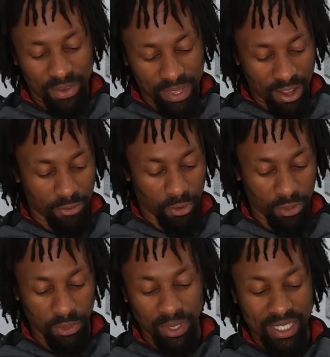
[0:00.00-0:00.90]
Without further
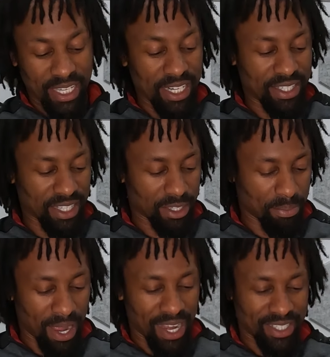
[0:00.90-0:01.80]
ado, let's get into this
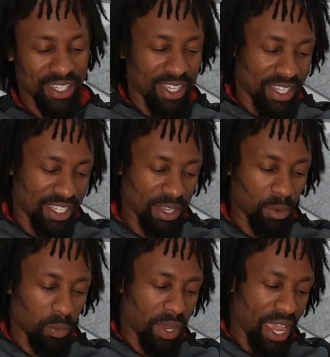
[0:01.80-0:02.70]
box, see
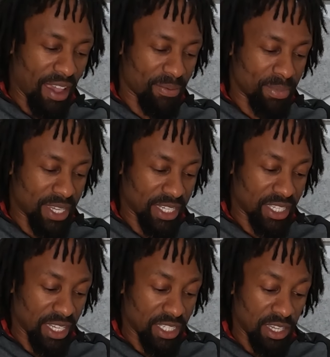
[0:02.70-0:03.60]
what we have from 6
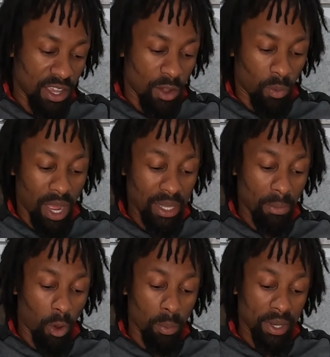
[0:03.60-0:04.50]
Cents. While I'm
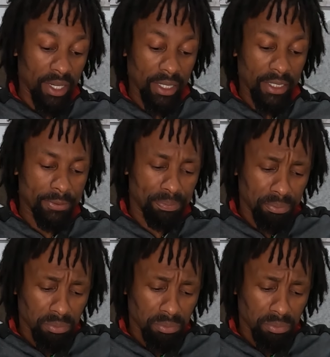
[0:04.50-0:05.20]
opening this,